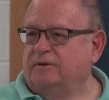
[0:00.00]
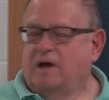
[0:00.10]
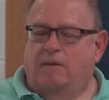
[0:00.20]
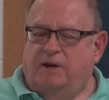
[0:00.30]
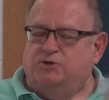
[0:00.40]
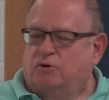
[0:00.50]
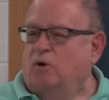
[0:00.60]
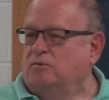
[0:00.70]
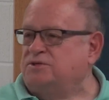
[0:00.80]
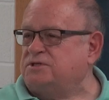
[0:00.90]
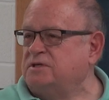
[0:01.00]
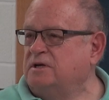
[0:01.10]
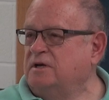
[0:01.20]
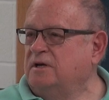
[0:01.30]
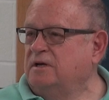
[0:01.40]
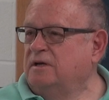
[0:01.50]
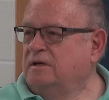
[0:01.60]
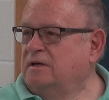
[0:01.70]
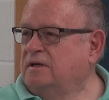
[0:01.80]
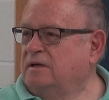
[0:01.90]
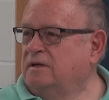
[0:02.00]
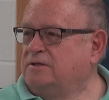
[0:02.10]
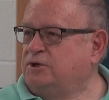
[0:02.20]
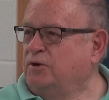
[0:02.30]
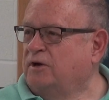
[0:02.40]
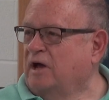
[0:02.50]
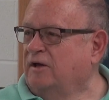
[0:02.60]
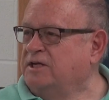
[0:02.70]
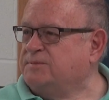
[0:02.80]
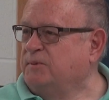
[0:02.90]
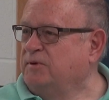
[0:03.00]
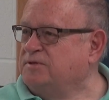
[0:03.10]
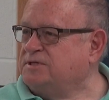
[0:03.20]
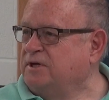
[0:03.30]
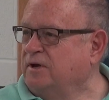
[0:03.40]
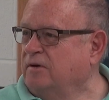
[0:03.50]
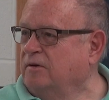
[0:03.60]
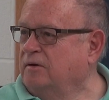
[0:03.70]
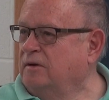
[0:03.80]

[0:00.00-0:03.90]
How many drones do your colonies produce a year?